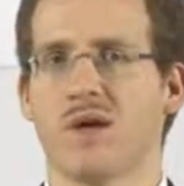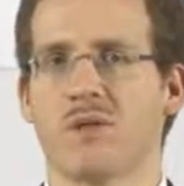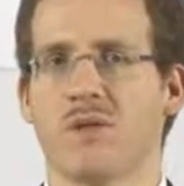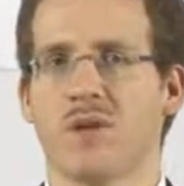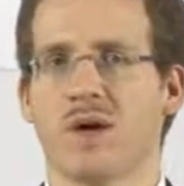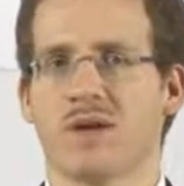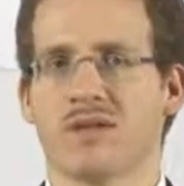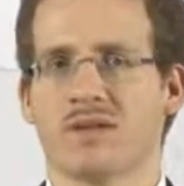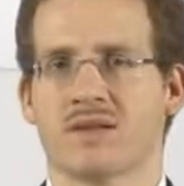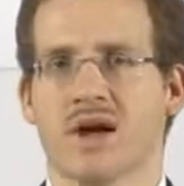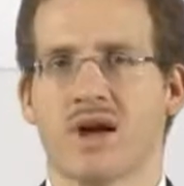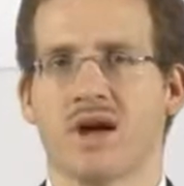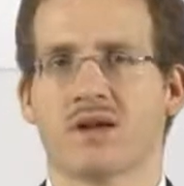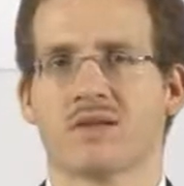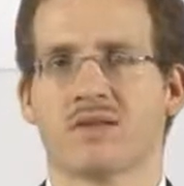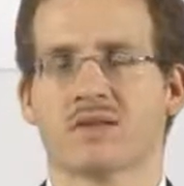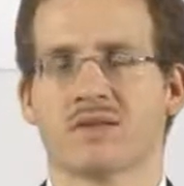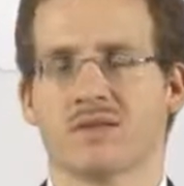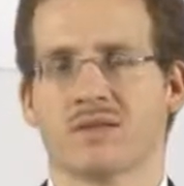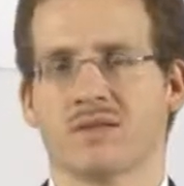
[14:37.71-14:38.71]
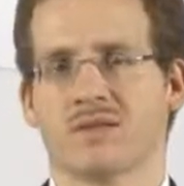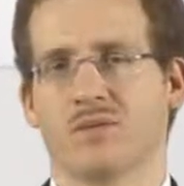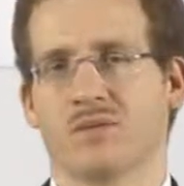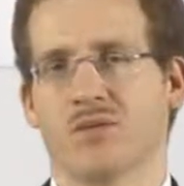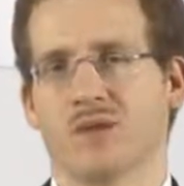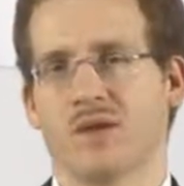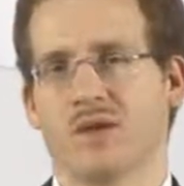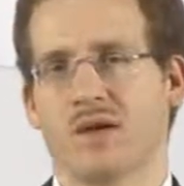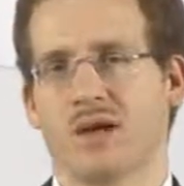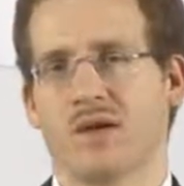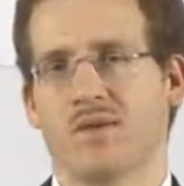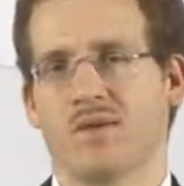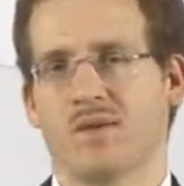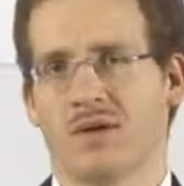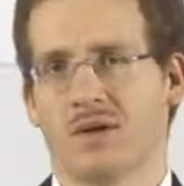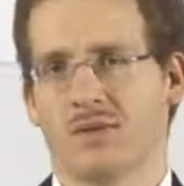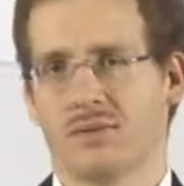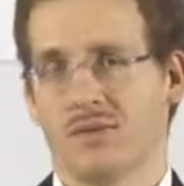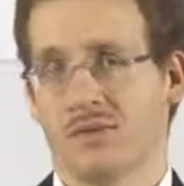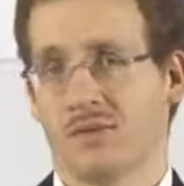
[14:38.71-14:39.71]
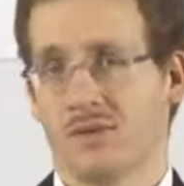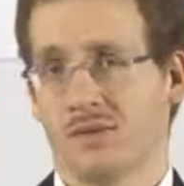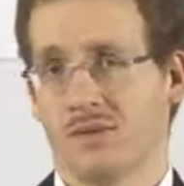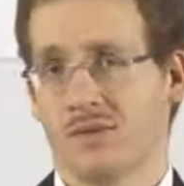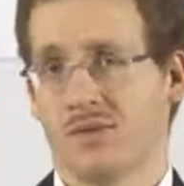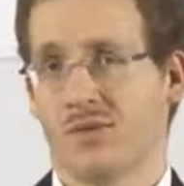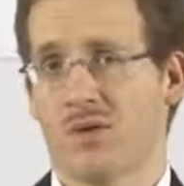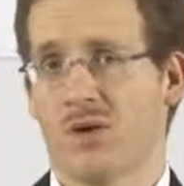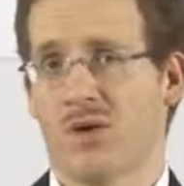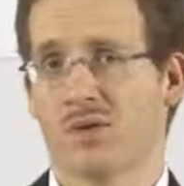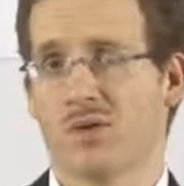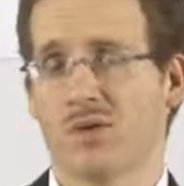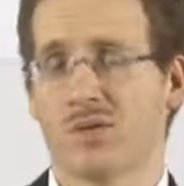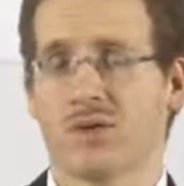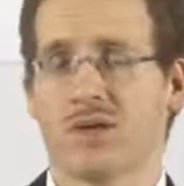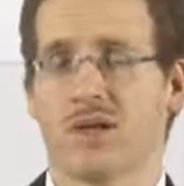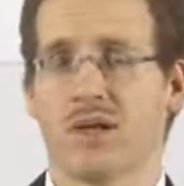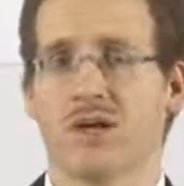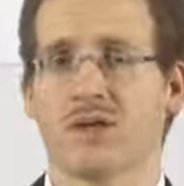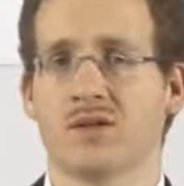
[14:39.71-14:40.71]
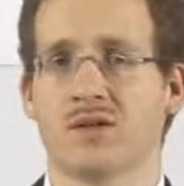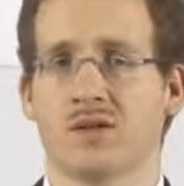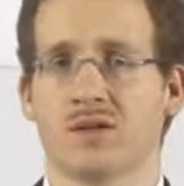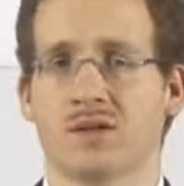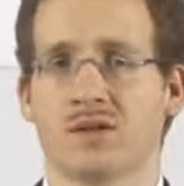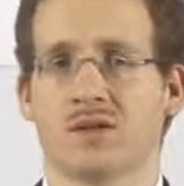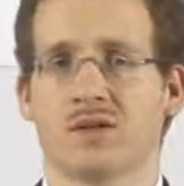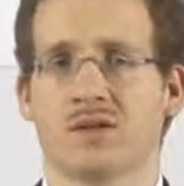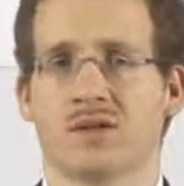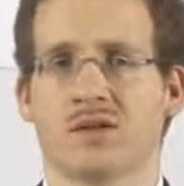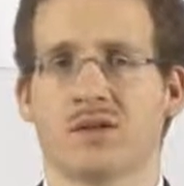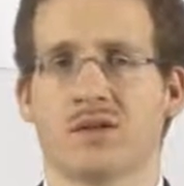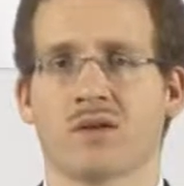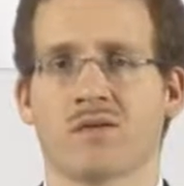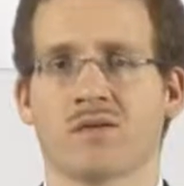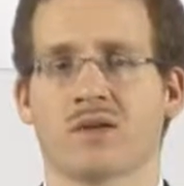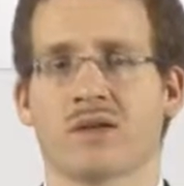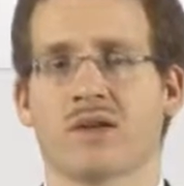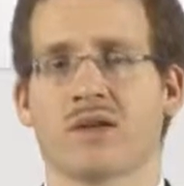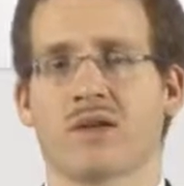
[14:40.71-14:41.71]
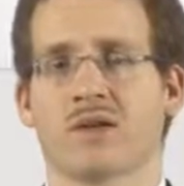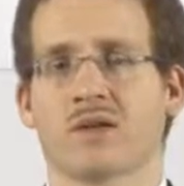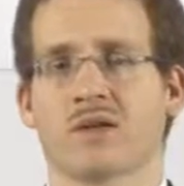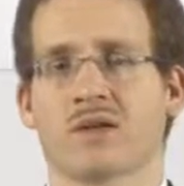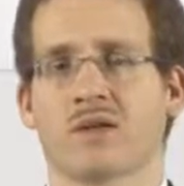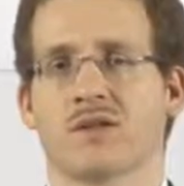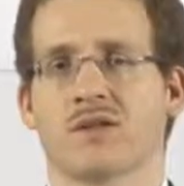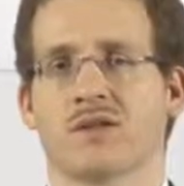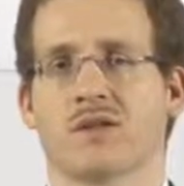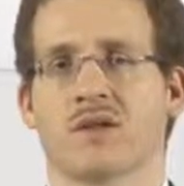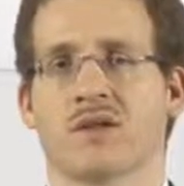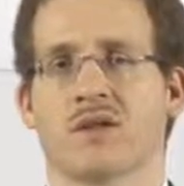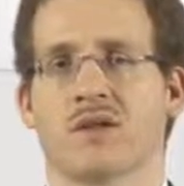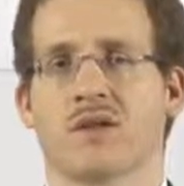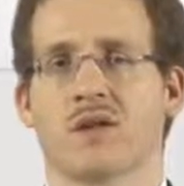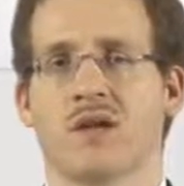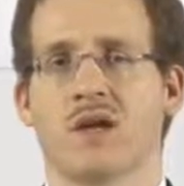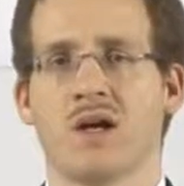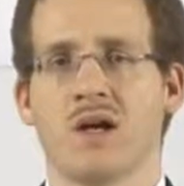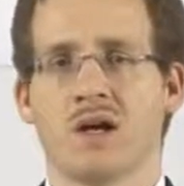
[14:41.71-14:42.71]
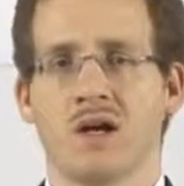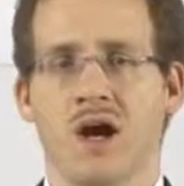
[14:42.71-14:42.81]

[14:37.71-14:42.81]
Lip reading: while tasks which have strong communication links, a lot of data exchange going on,